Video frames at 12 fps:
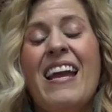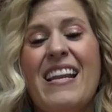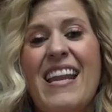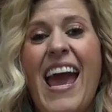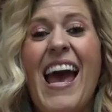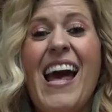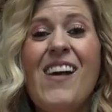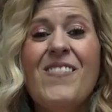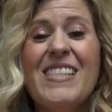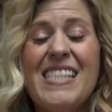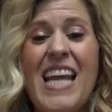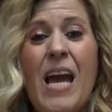Now
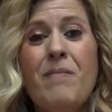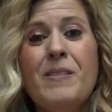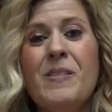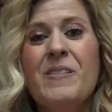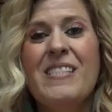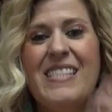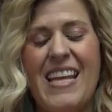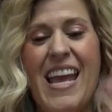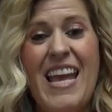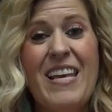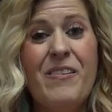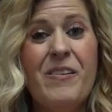it's time to
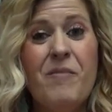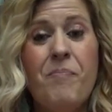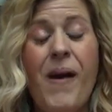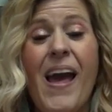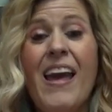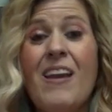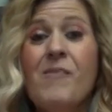say goodbye.